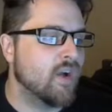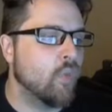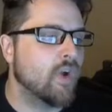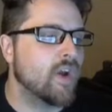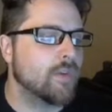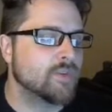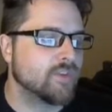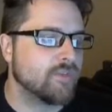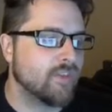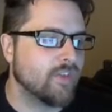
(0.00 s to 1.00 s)
one option
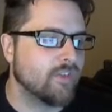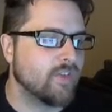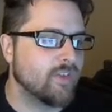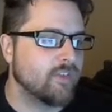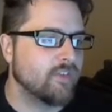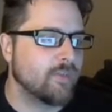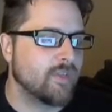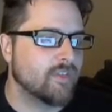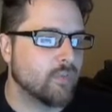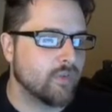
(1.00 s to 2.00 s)
for this, and this is something that's
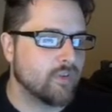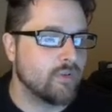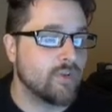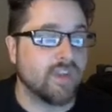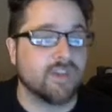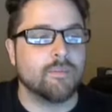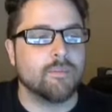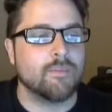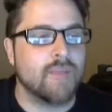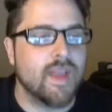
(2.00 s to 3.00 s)
worth noting,
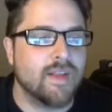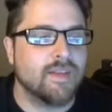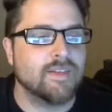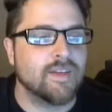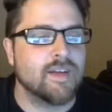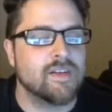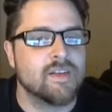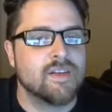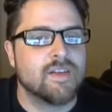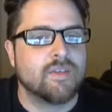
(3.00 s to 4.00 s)
and
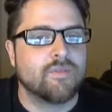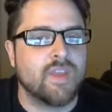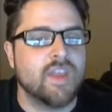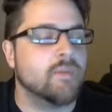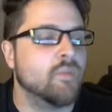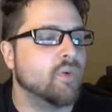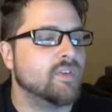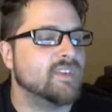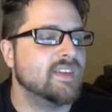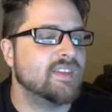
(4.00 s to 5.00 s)
in a more
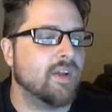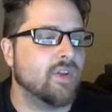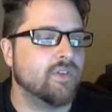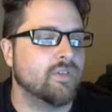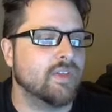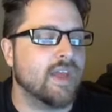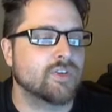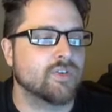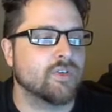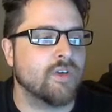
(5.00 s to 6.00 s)
detailed
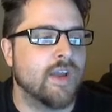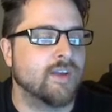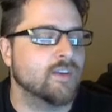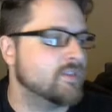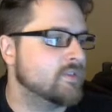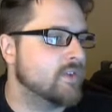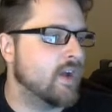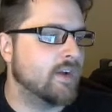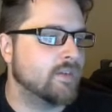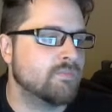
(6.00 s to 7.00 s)
lecture, I could
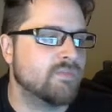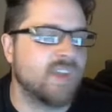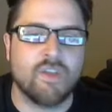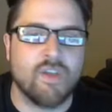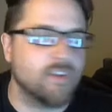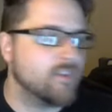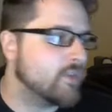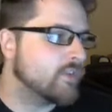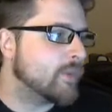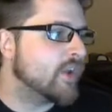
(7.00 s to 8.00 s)
tell you how to do this,
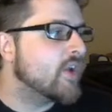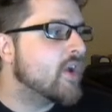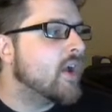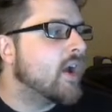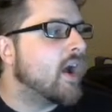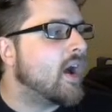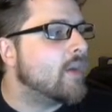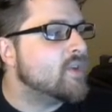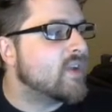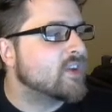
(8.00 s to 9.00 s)
but you
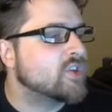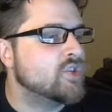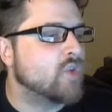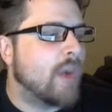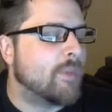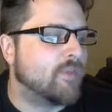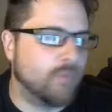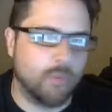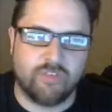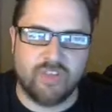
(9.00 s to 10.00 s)
can actually drop a full
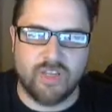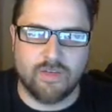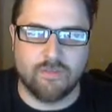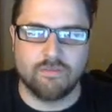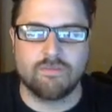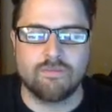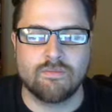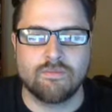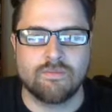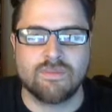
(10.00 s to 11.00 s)
scene
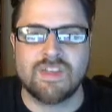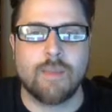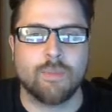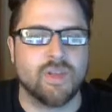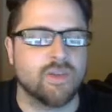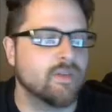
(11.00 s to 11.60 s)
template